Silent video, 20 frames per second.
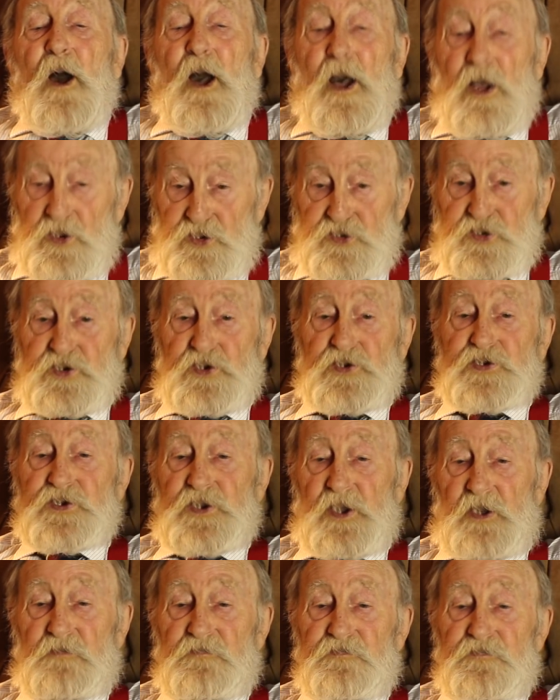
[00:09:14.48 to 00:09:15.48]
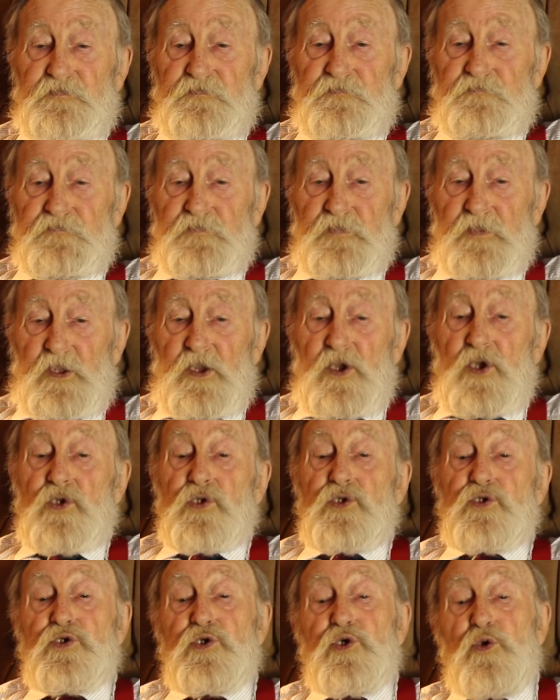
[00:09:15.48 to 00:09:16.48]
ask yourself,
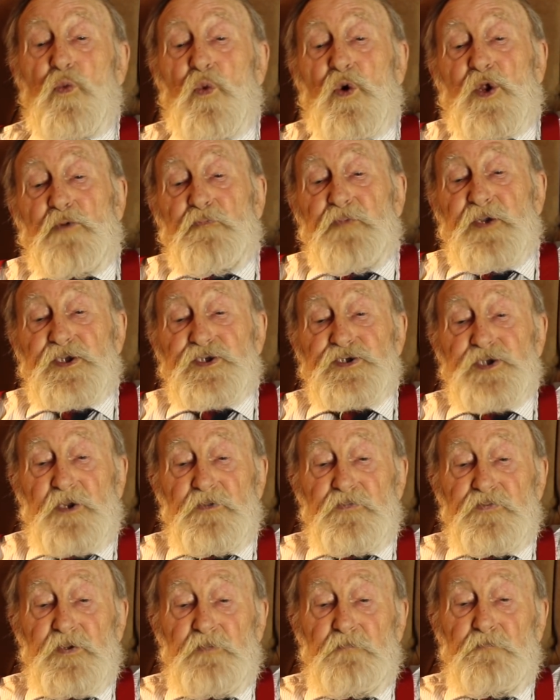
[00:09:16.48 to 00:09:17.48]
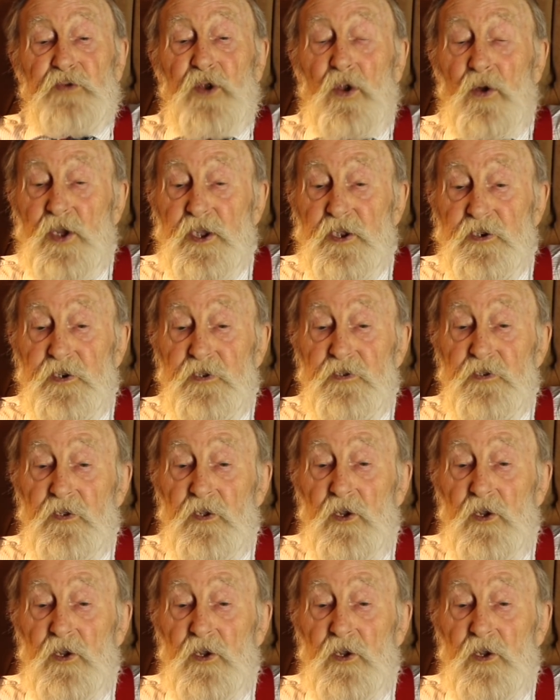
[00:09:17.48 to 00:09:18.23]
do you want to be self-employed,